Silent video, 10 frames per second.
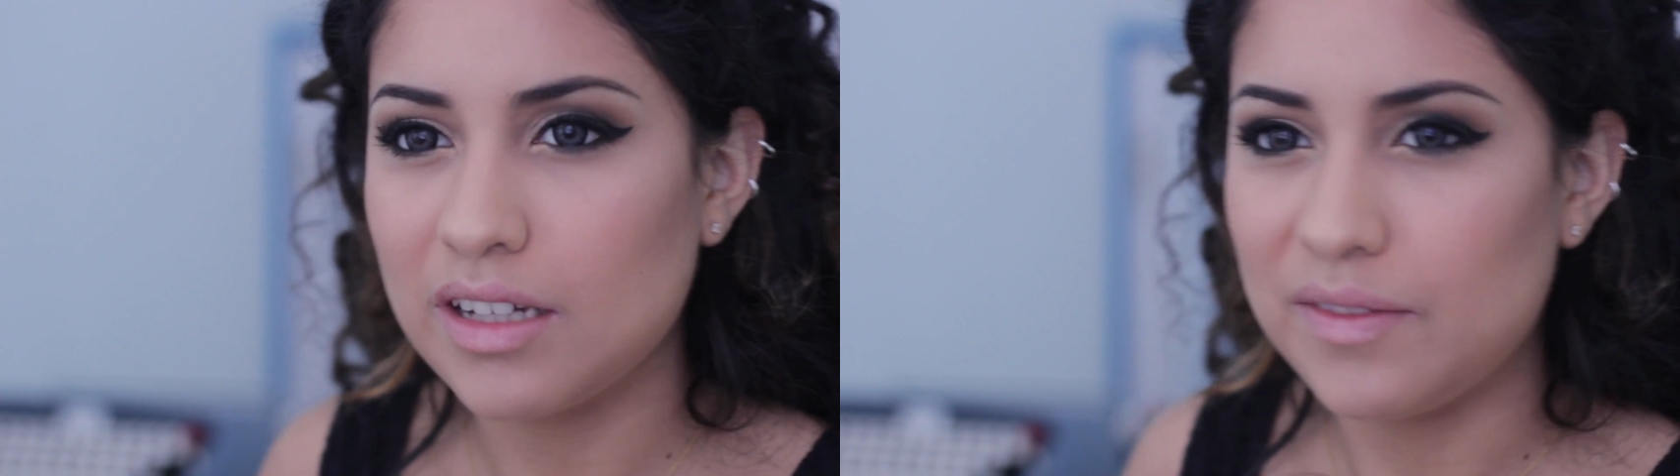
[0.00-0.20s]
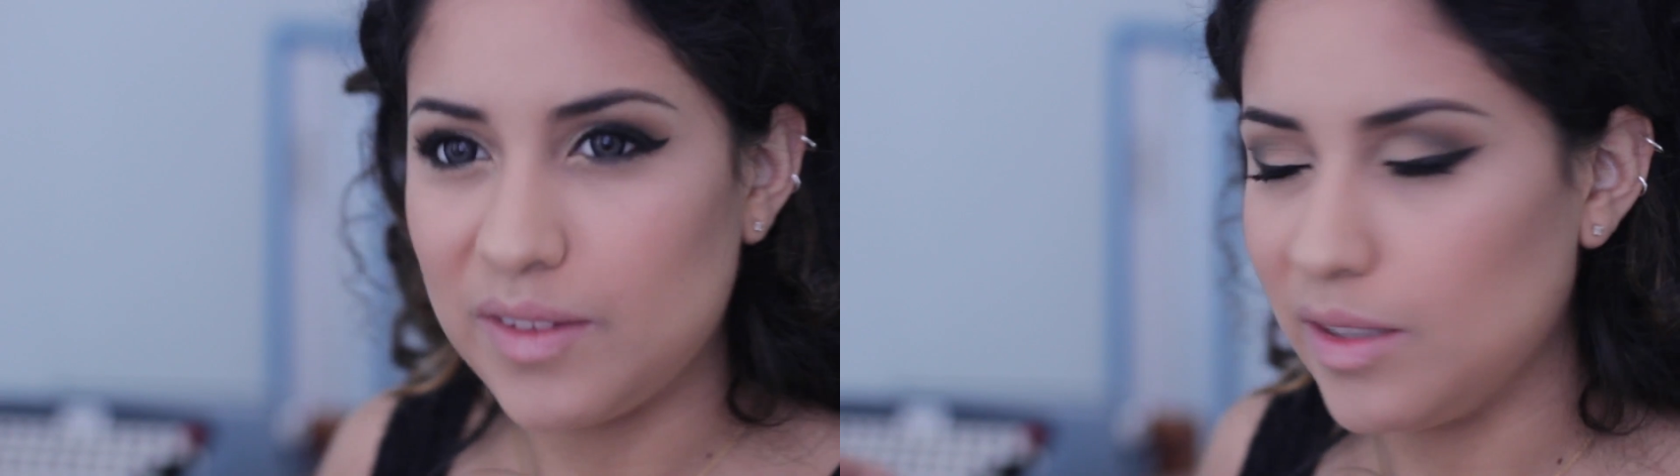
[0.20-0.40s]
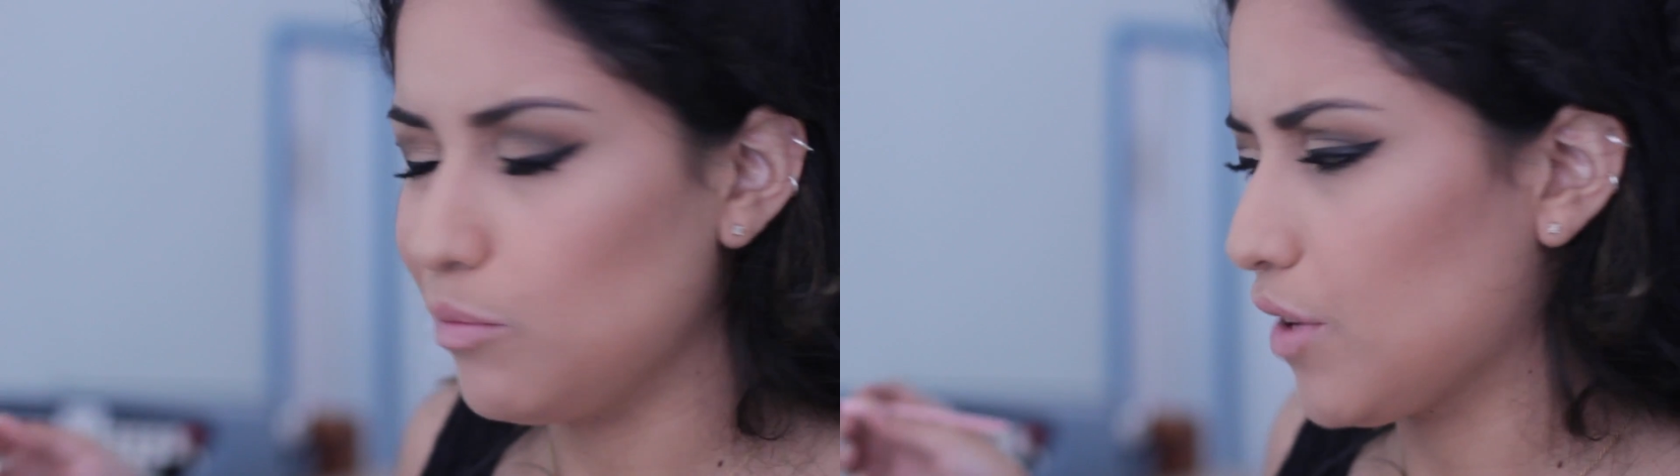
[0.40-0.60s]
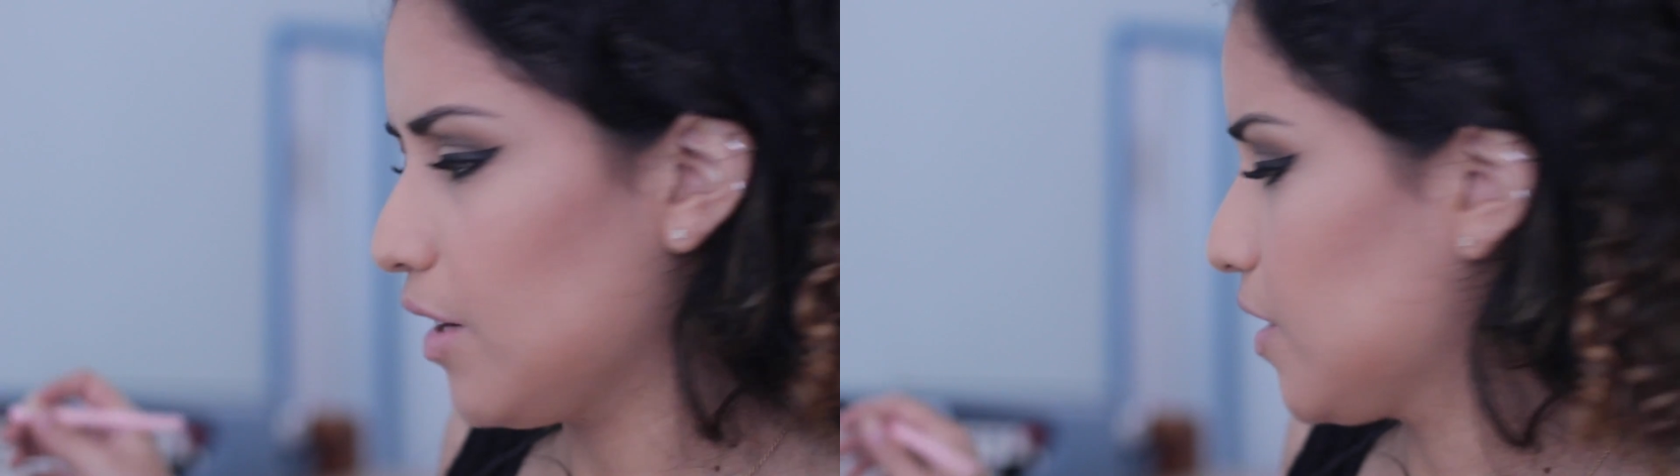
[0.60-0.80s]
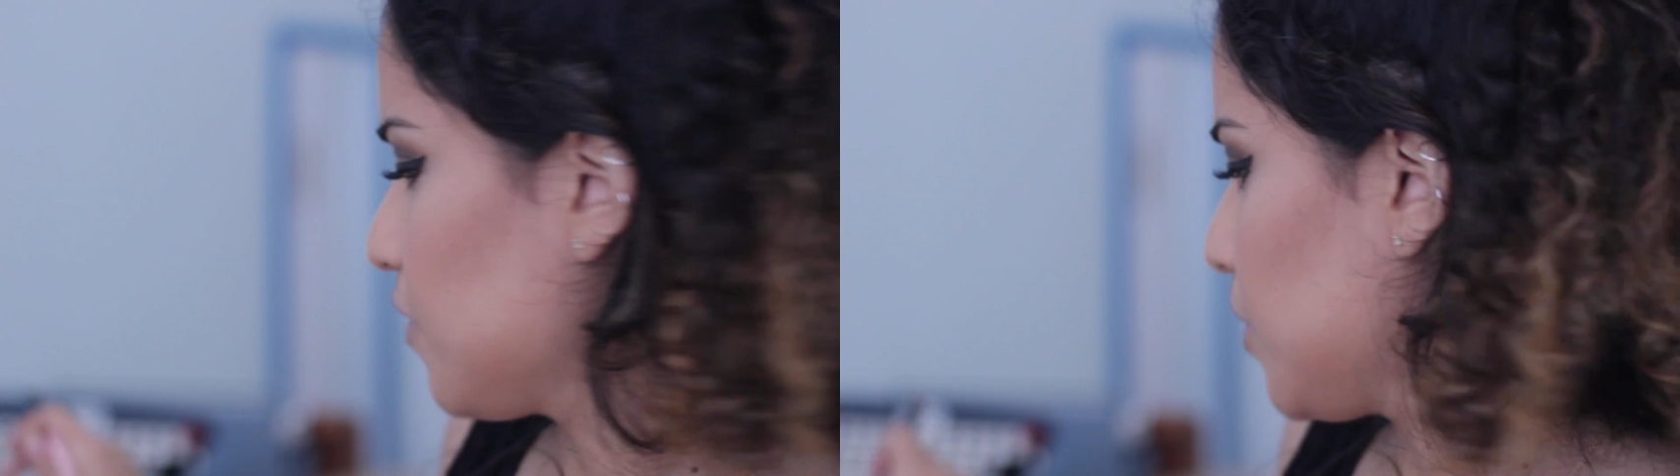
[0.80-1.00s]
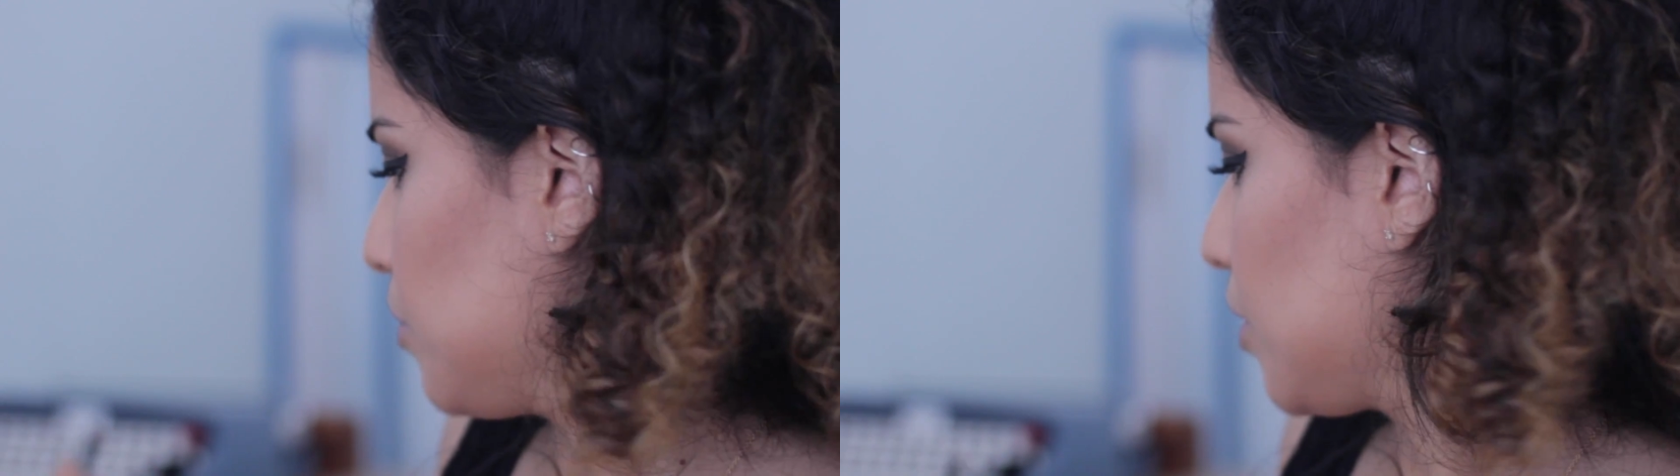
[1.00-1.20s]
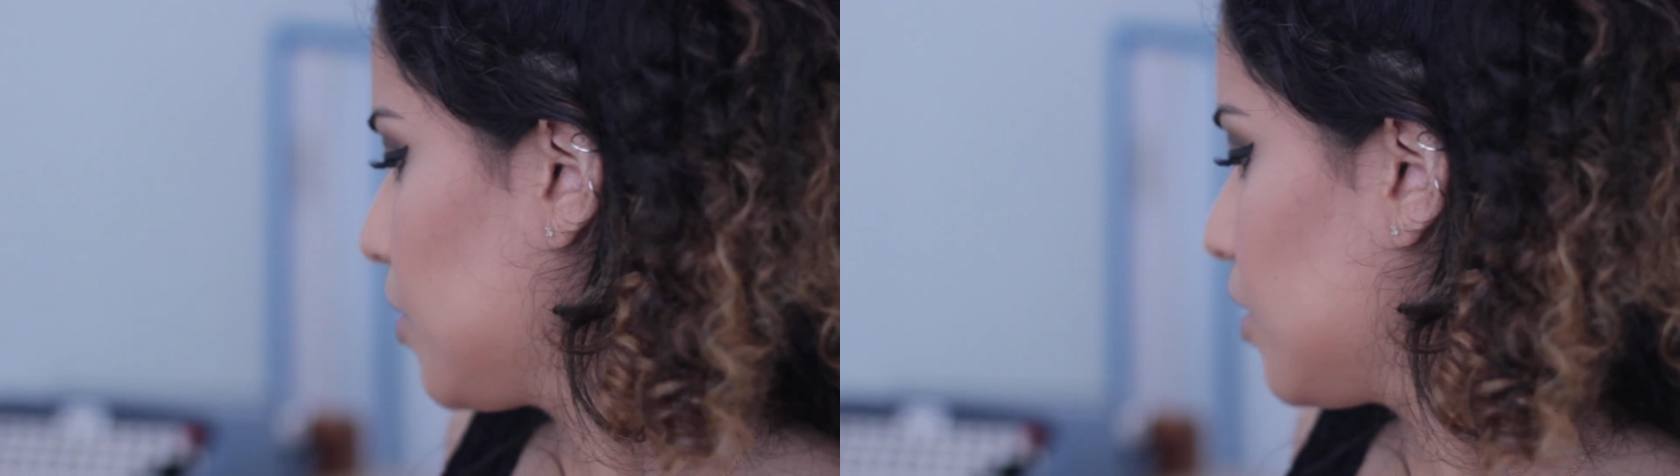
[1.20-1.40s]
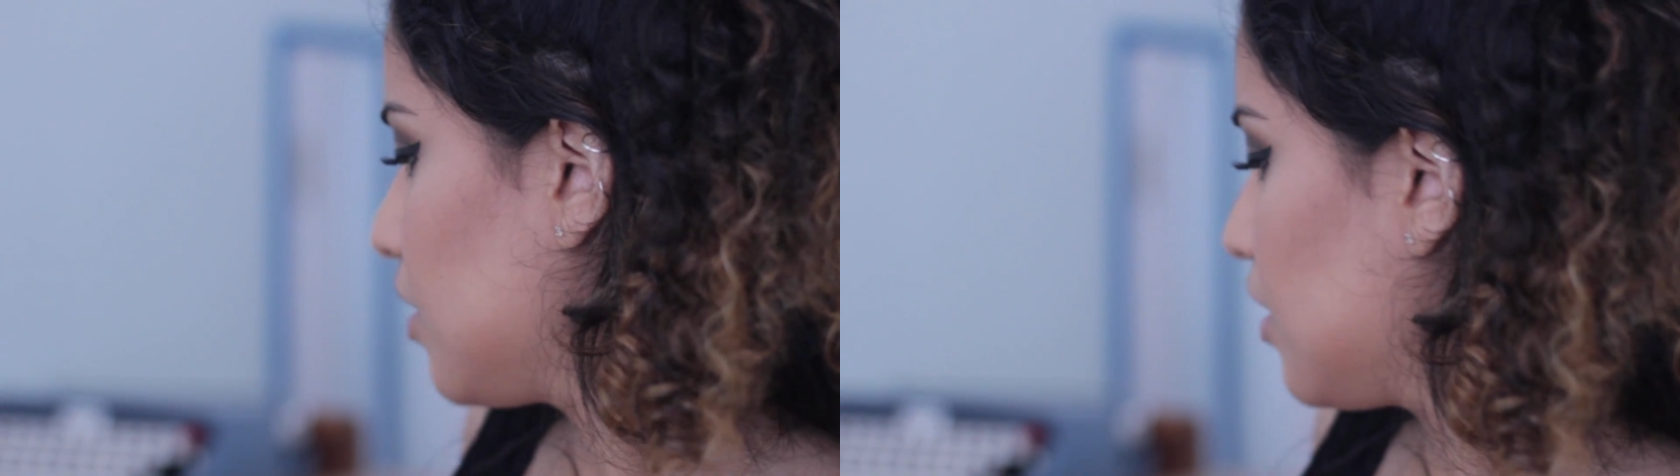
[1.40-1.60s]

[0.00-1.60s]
not the brows of my bone.